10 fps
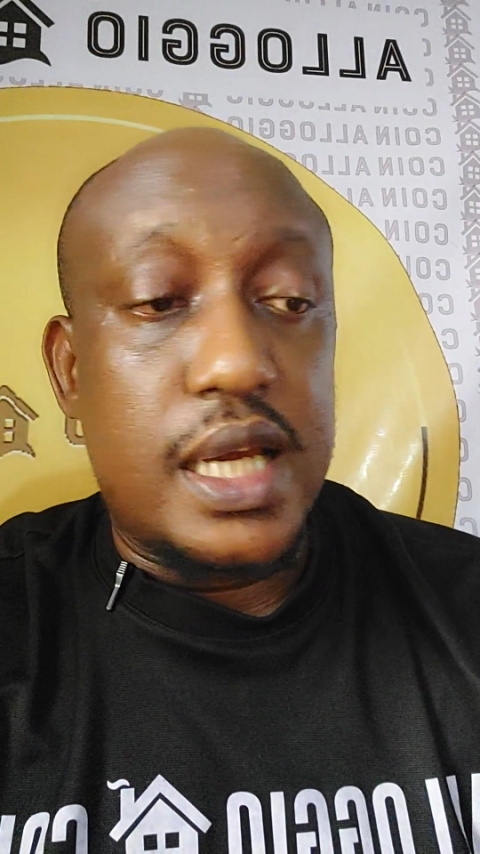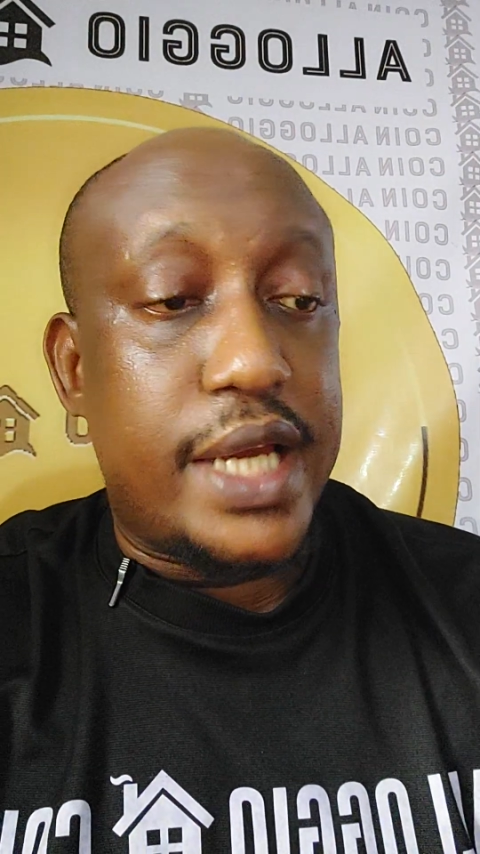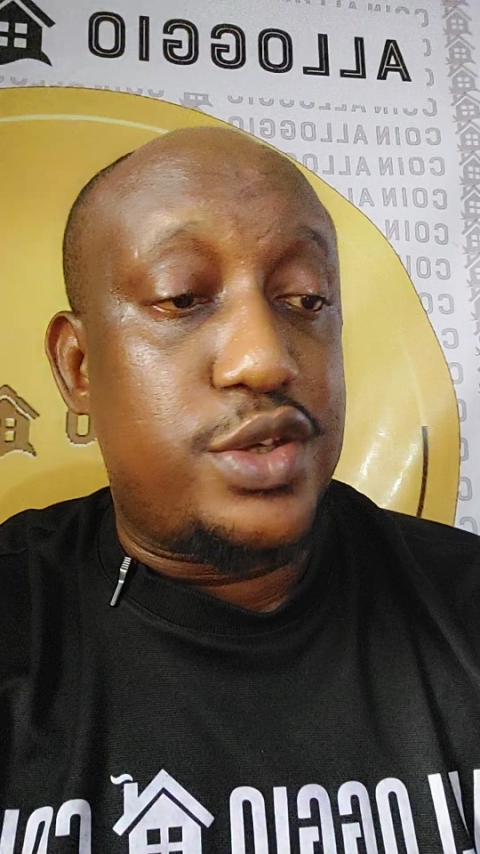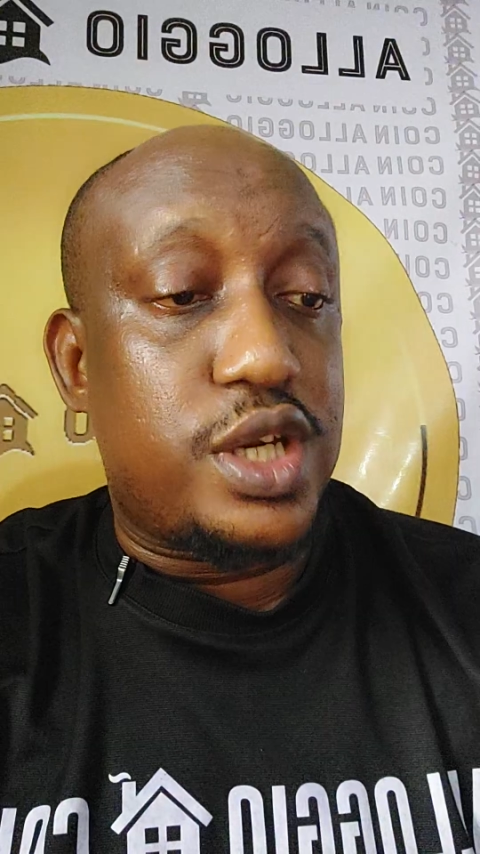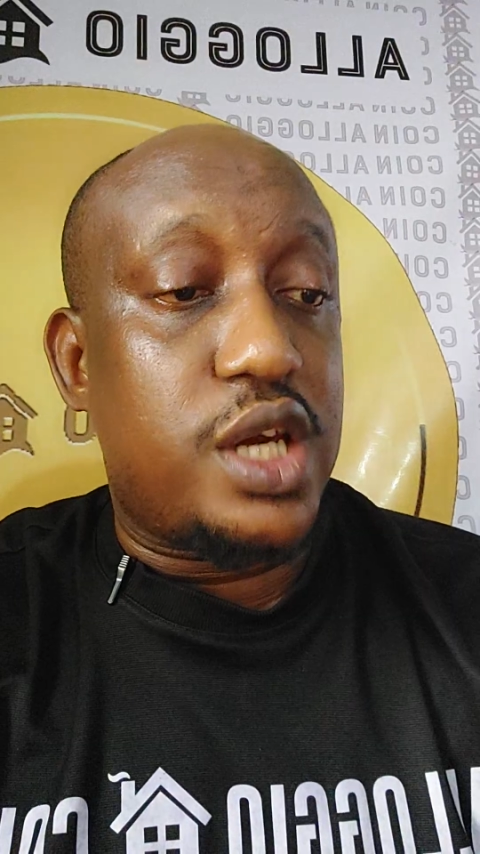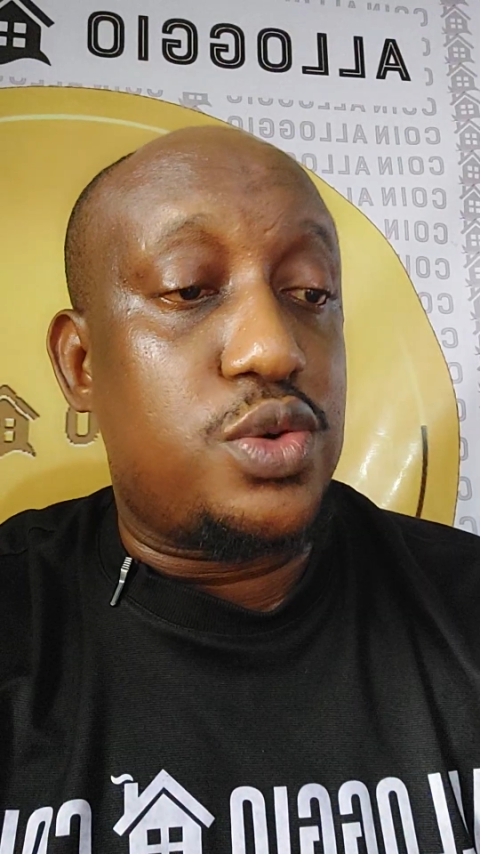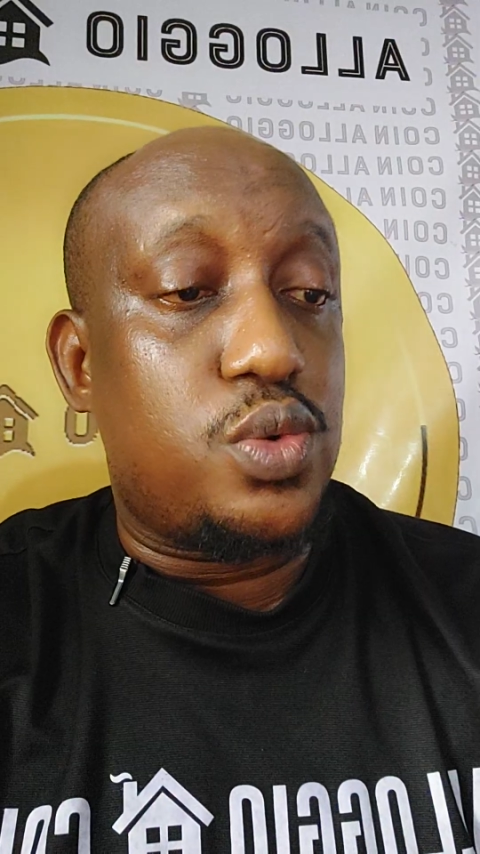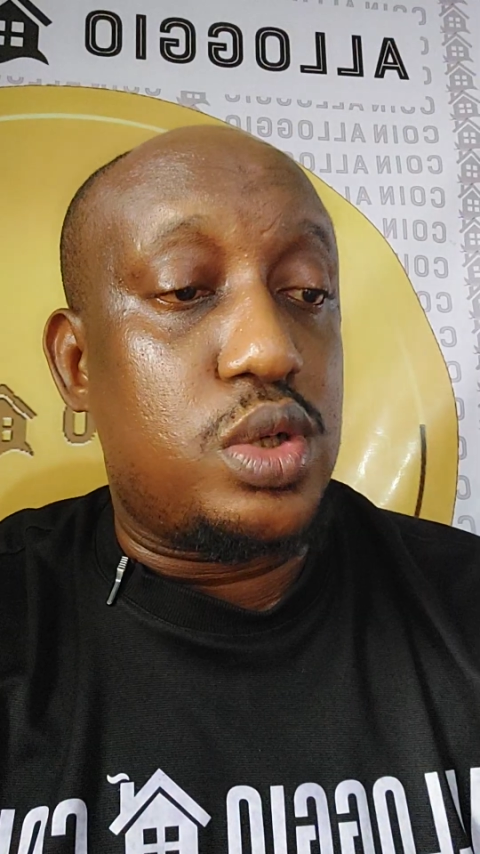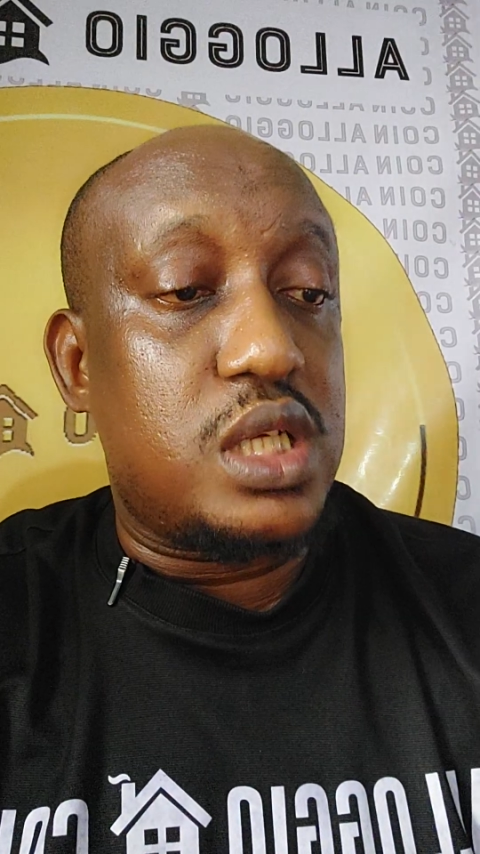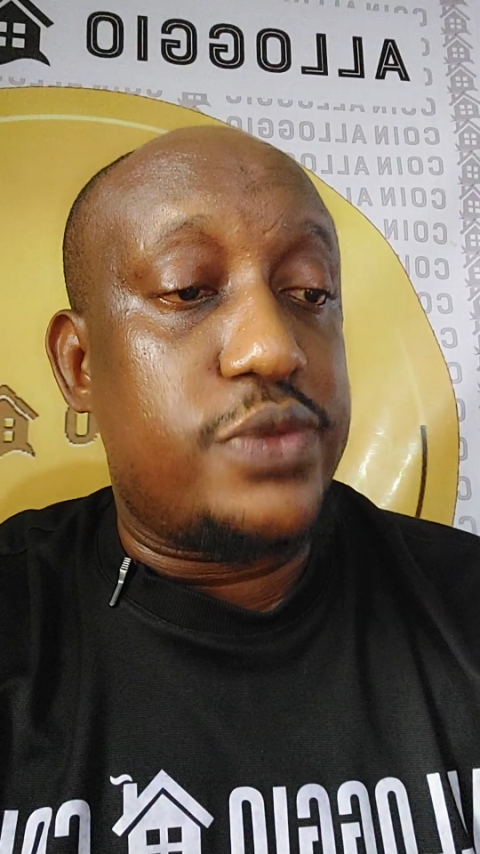and you get
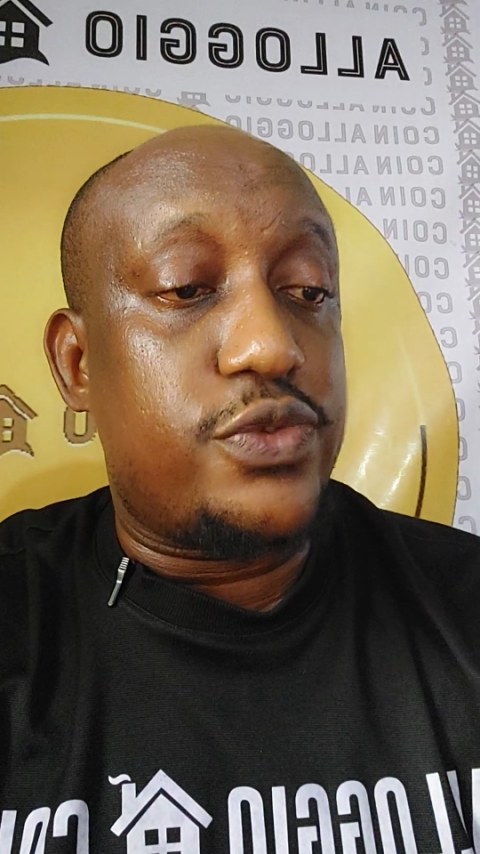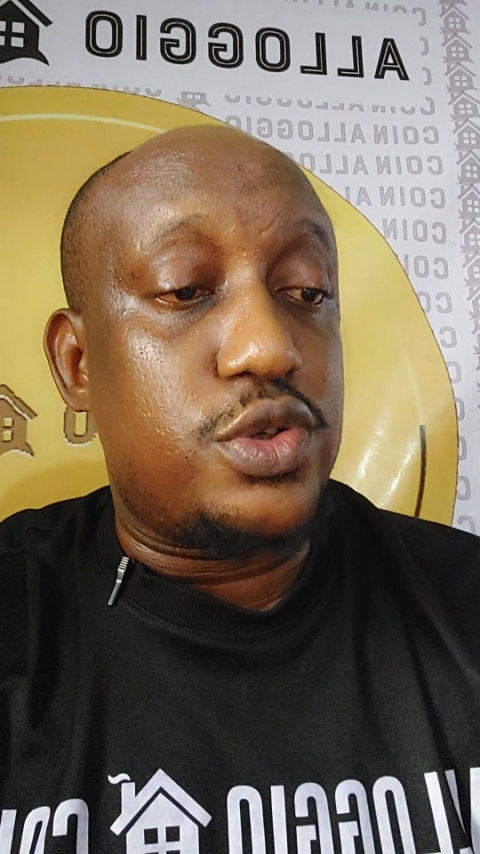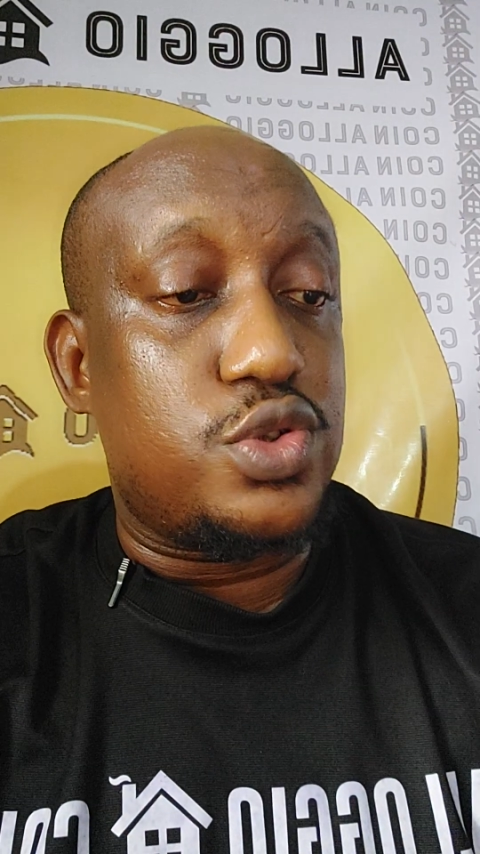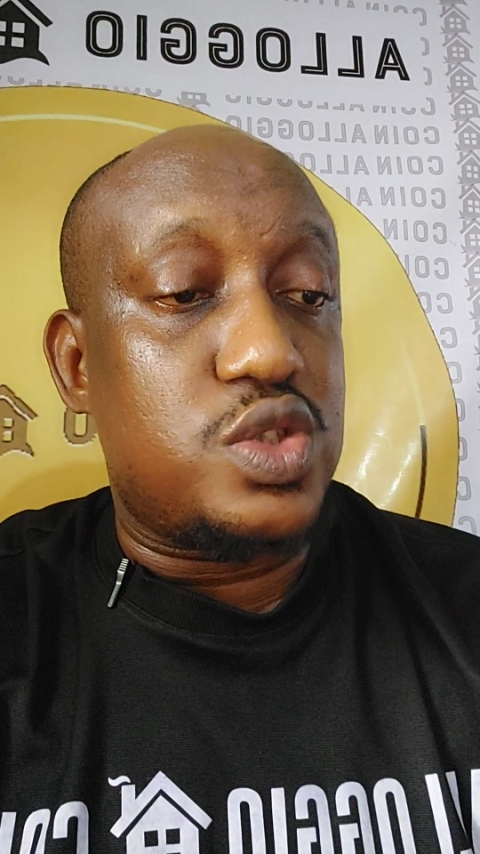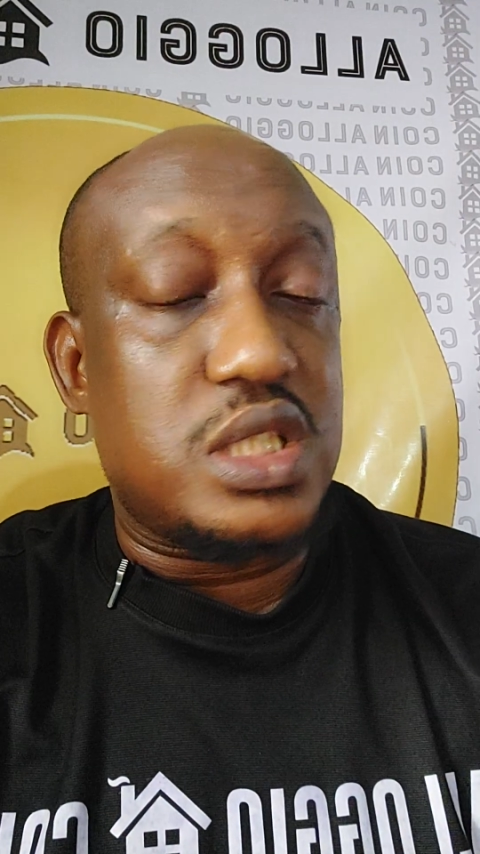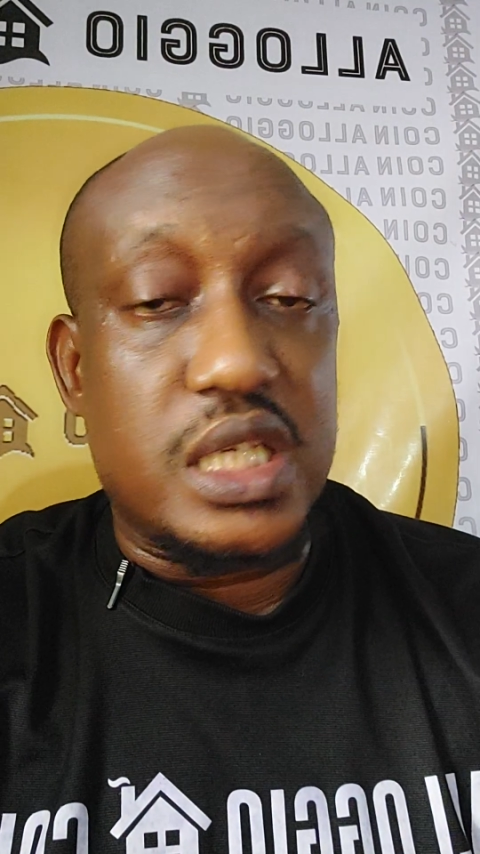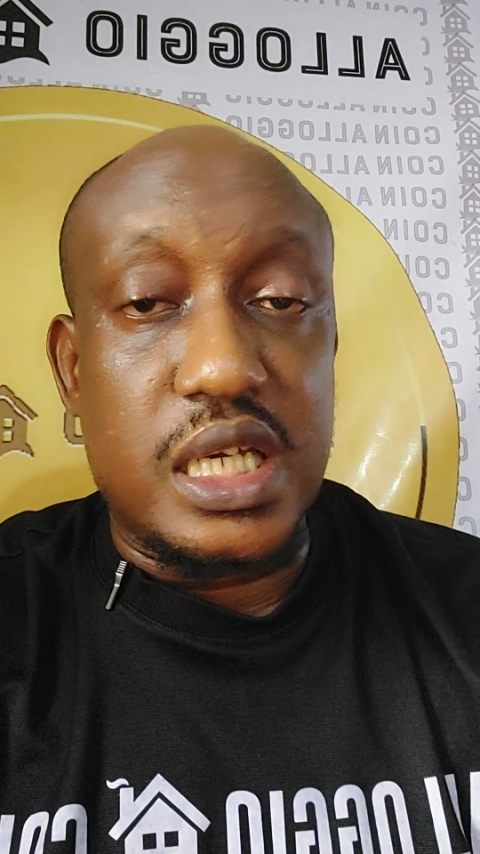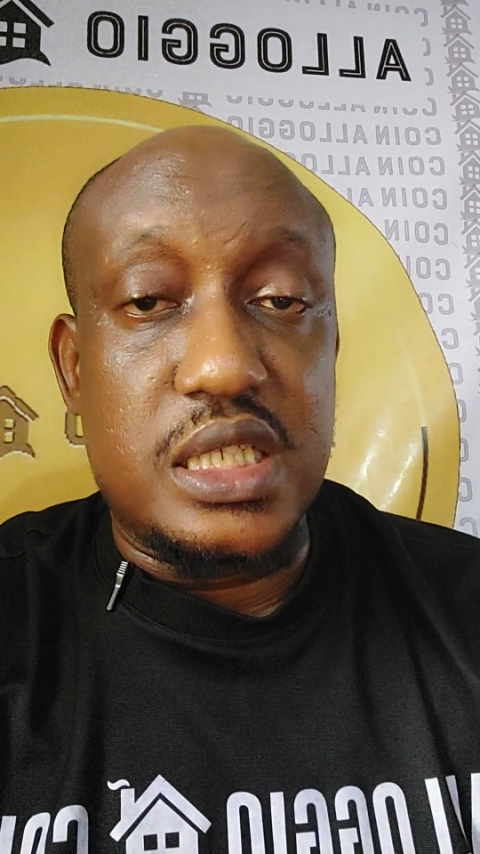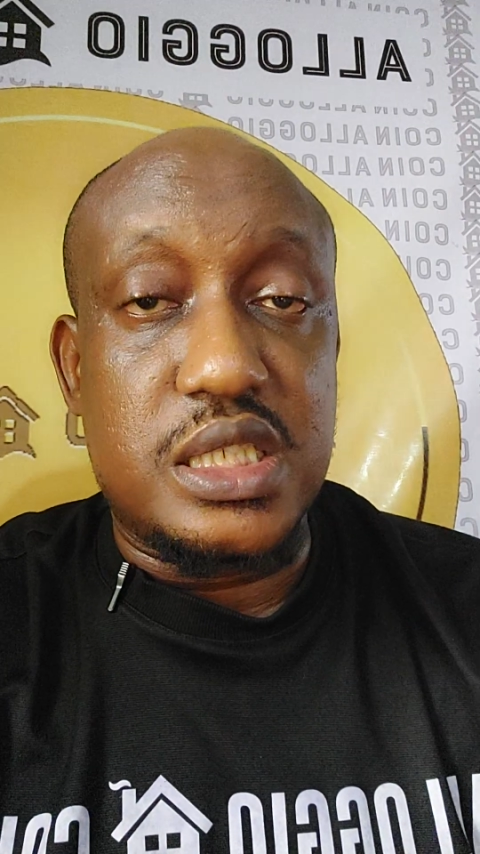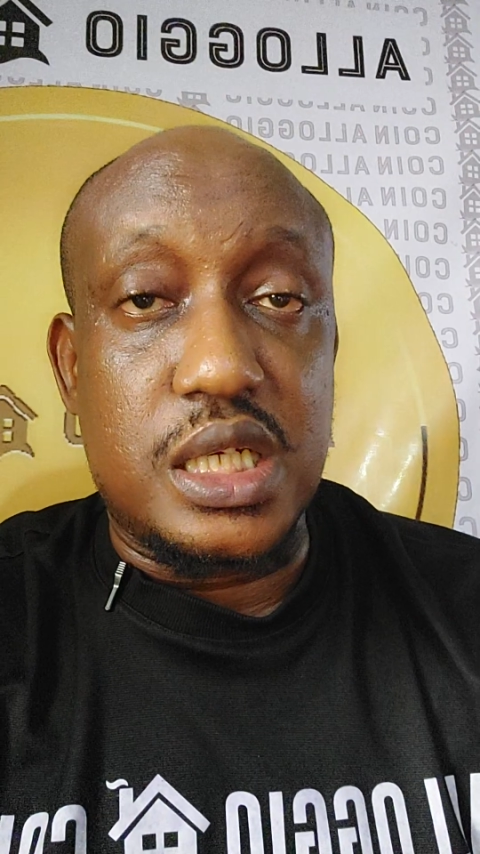rewarded for using the
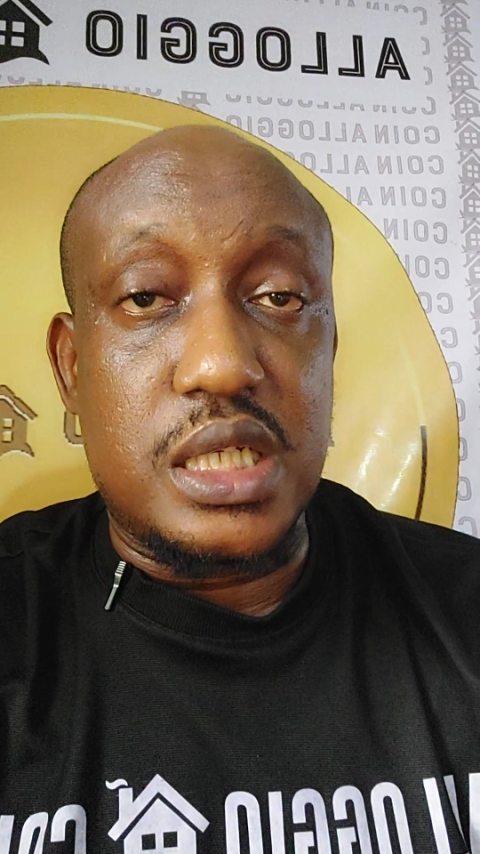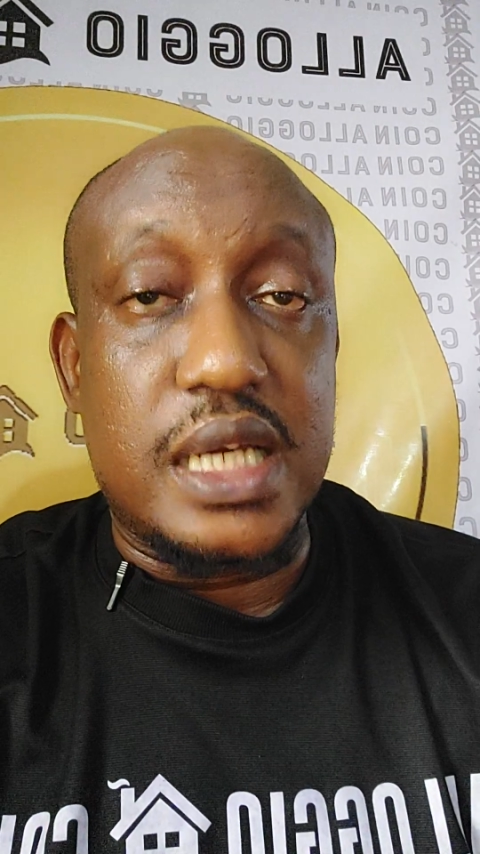exchange,